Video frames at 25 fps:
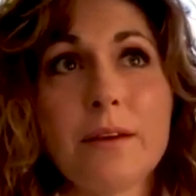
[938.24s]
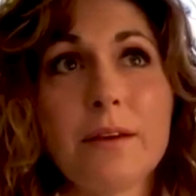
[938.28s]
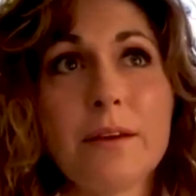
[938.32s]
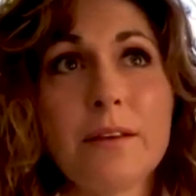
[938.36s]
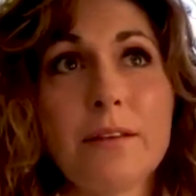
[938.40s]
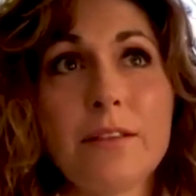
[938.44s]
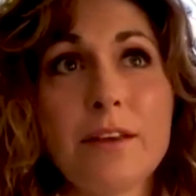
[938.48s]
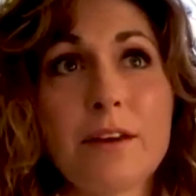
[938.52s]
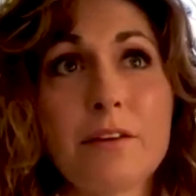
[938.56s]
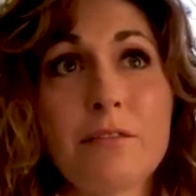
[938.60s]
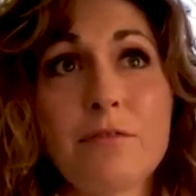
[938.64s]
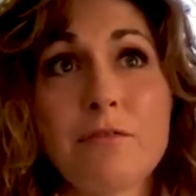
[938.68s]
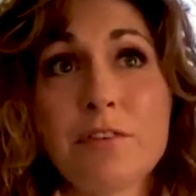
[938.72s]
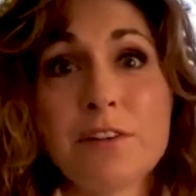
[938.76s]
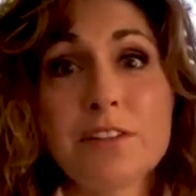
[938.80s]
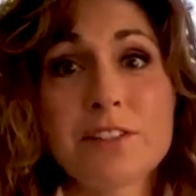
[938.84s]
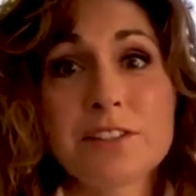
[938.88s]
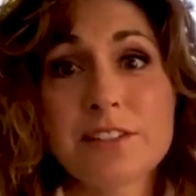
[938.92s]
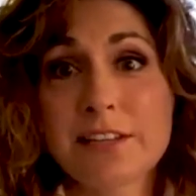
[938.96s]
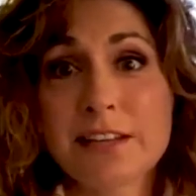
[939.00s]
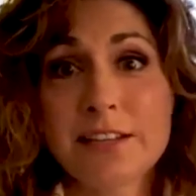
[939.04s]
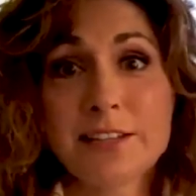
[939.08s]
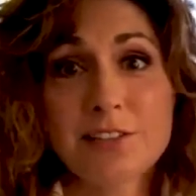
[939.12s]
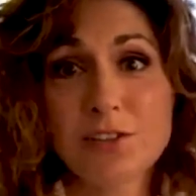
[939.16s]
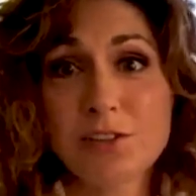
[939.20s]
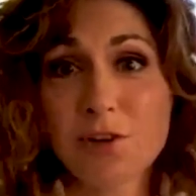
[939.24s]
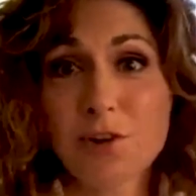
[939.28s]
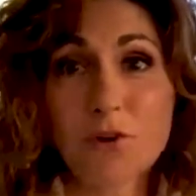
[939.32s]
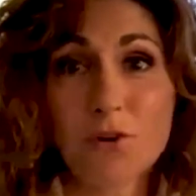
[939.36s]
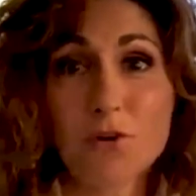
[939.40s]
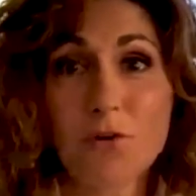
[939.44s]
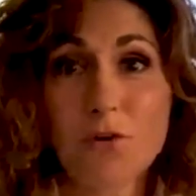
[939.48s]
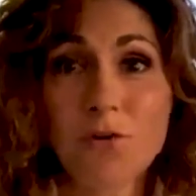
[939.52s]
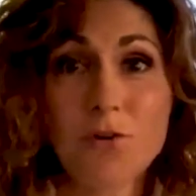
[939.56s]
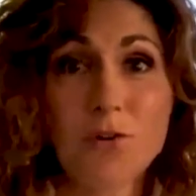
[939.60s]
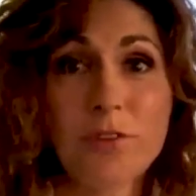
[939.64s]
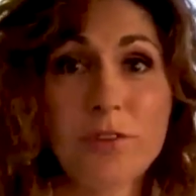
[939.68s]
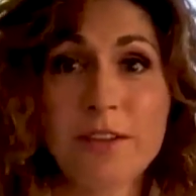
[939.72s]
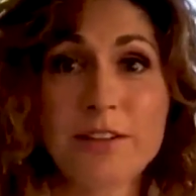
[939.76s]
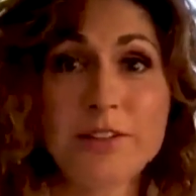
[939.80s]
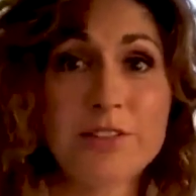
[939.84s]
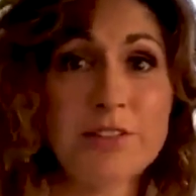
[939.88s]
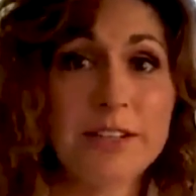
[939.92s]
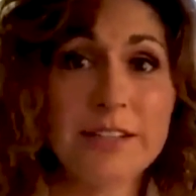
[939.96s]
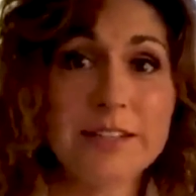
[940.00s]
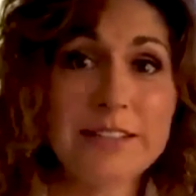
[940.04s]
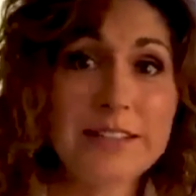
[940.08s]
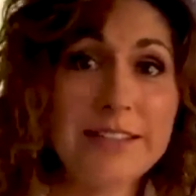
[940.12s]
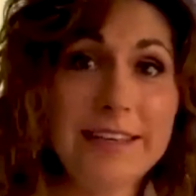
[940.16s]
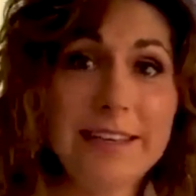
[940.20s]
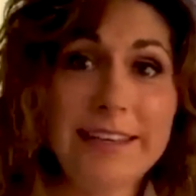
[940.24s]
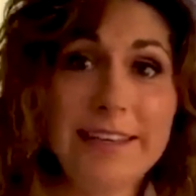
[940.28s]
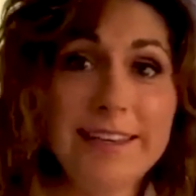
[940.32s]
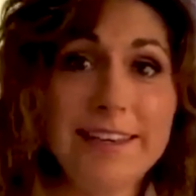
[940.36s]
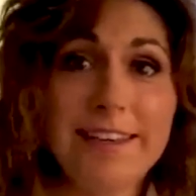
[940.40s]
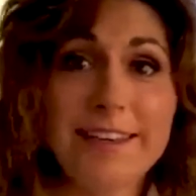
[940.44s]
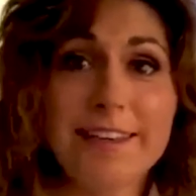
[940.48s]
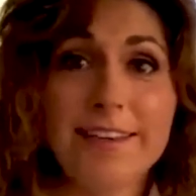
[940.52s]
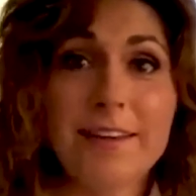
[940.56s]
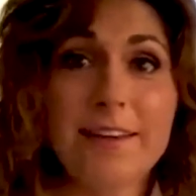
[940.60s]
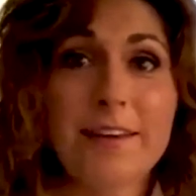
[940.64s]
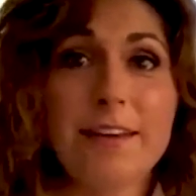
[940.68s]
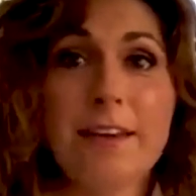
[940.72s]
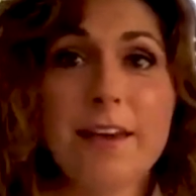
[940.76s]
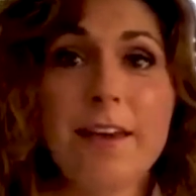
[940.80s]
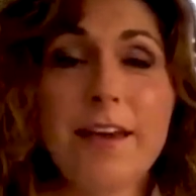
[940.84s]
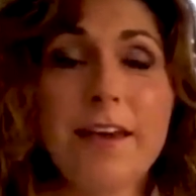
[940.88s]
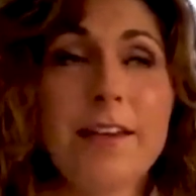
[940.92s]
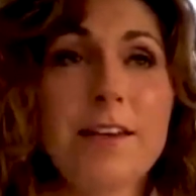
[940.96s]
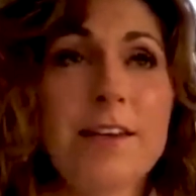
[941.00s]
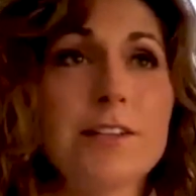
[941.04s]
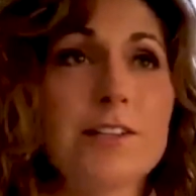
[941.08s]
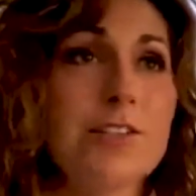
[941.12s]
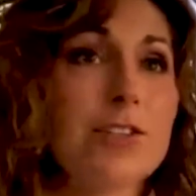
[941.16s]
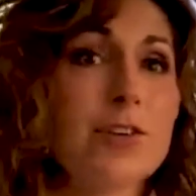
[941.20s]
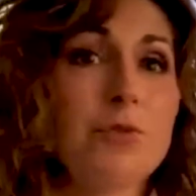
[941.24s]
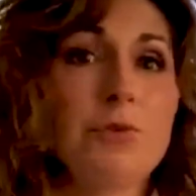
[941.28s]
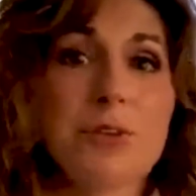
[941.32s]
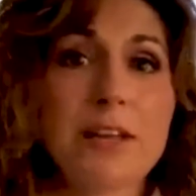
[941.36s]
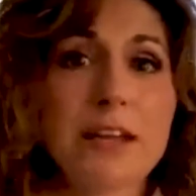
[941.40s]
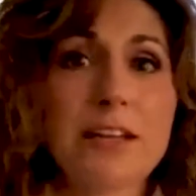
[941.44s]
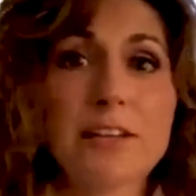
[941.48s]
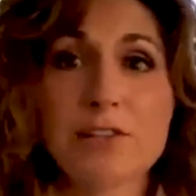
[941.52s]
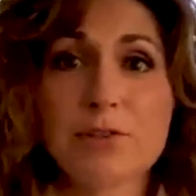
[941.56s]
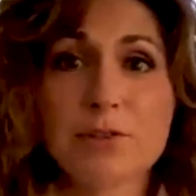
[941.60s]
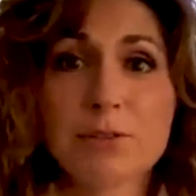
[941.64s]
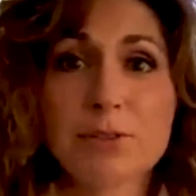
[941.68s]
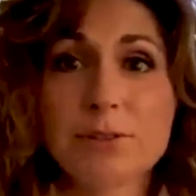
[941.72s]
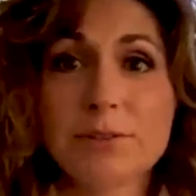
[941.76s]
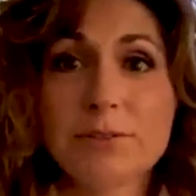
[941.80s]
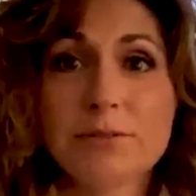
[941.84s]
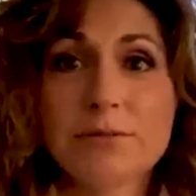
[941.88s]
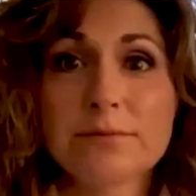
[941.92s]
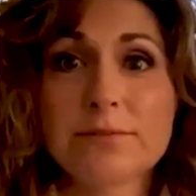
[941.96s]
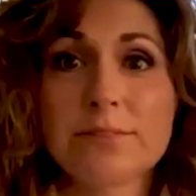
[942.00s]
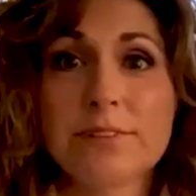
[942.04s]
Their falsetto, their technique, and it's so natural.